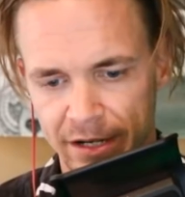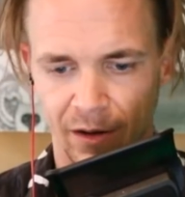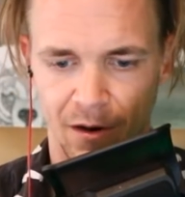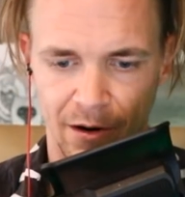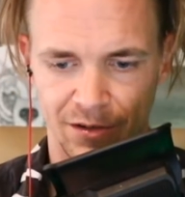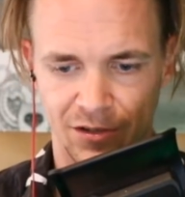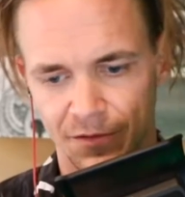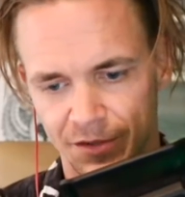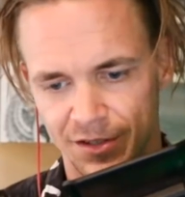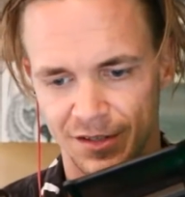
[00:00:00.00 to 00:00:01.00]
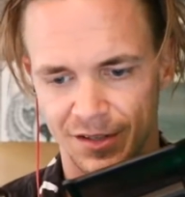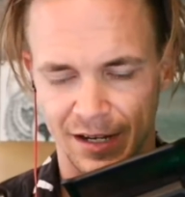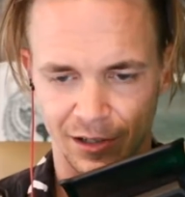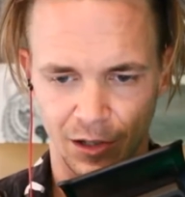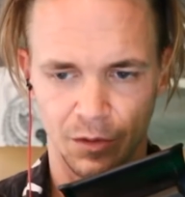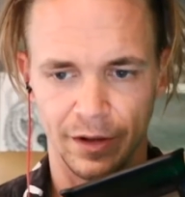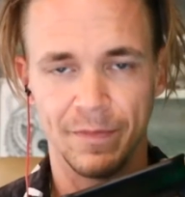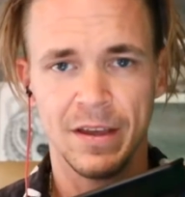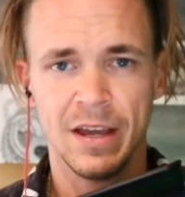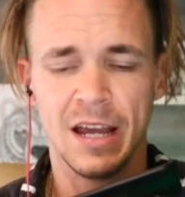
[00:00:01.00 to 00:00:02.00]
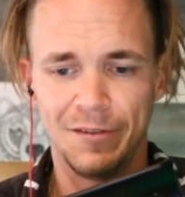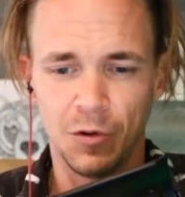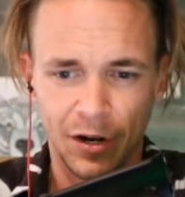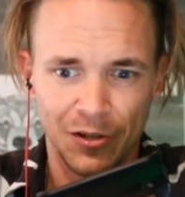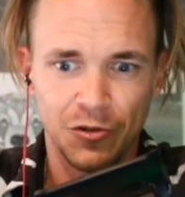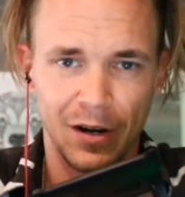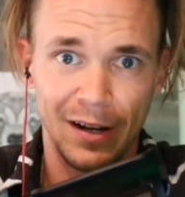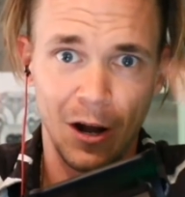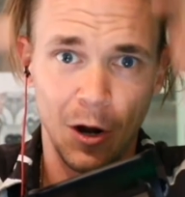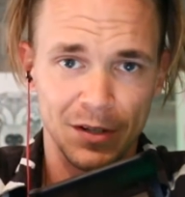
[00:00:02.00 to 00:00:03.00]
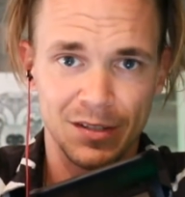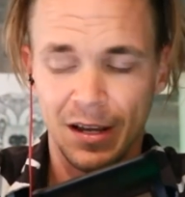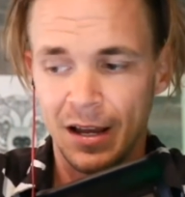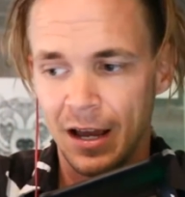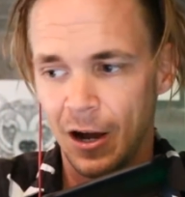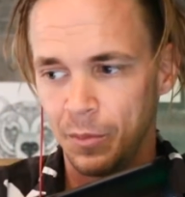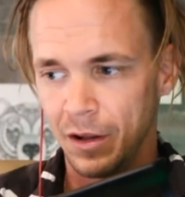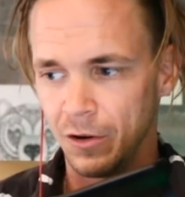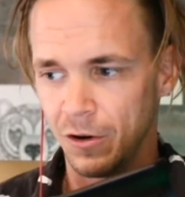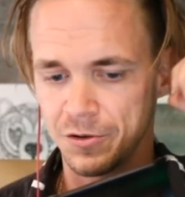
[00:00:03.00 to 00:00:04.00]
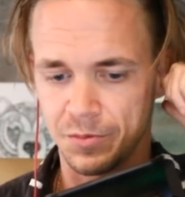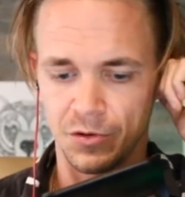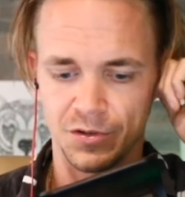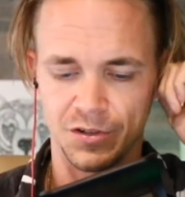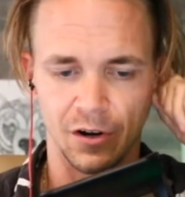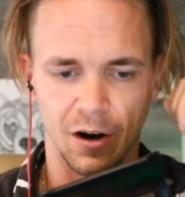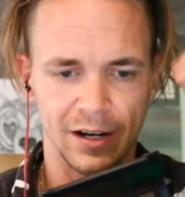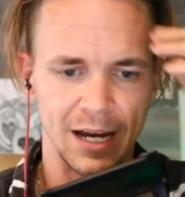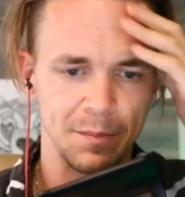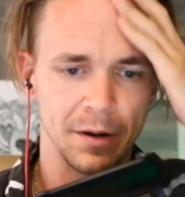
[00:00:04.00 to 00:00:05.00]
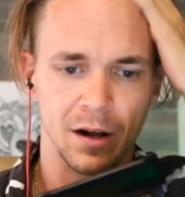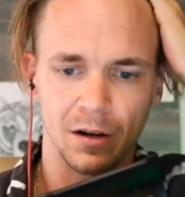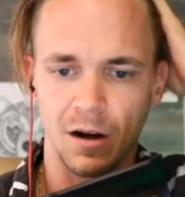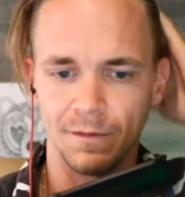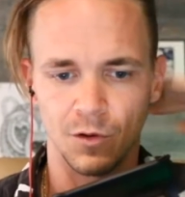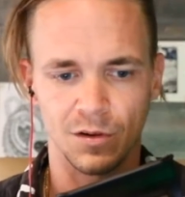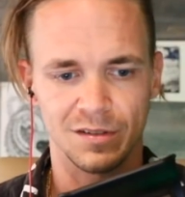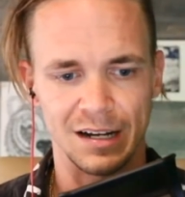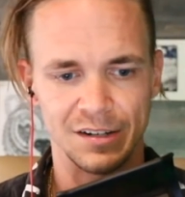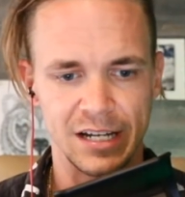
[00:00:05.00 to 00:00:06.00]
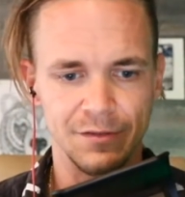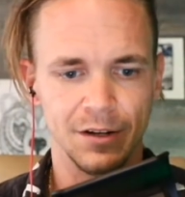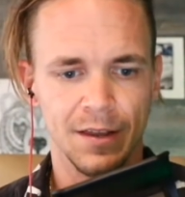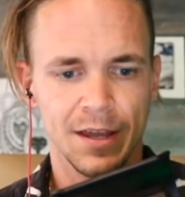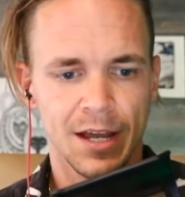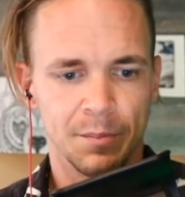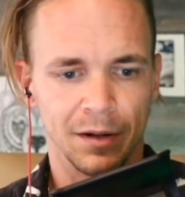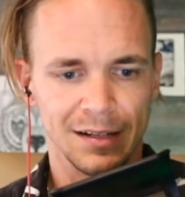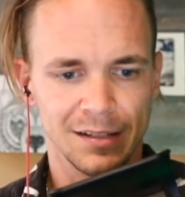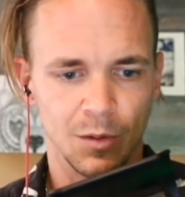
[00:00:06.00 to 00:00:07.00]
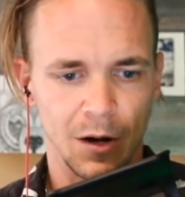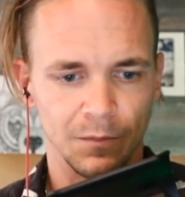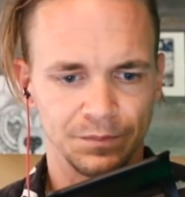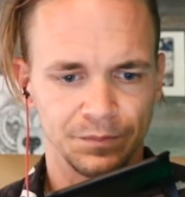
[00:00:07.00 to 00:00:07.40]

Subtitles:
art, services, and clothing. If you want to join and help us help other entrepreneurs, you go to arcanebear.com/Kiva. But let's go out.